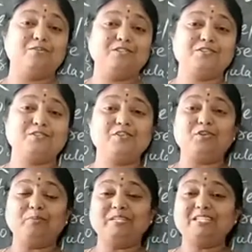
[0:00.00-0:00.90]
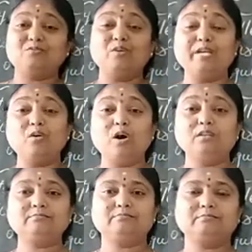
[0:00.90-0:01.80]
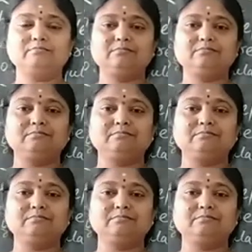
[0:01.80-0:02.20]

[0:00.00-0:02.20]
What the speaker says: What's our topic is going on?